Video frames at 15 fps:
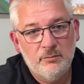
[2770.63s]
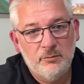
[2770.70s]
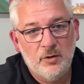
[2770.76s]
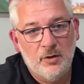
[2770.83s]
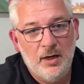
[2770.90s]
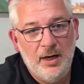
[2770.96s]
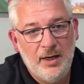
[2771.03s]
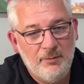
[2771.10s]
All
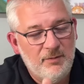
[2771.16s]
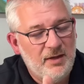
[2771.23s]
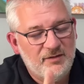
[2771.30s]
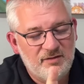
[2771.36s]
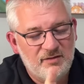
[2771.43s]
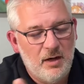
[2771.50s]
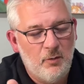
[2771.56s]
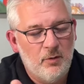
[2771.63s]
right,
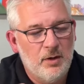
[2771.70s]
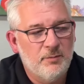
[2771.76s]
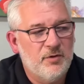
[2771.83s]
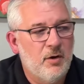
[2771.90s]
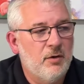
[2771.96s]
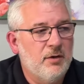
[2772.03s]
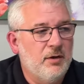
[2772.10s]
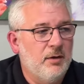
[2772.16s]
that's not what I'm
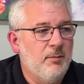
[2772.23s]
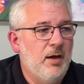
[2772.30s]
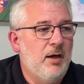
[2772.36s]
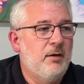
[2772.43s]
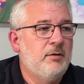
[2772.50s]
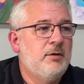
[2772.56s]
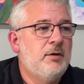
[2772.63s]
talking about.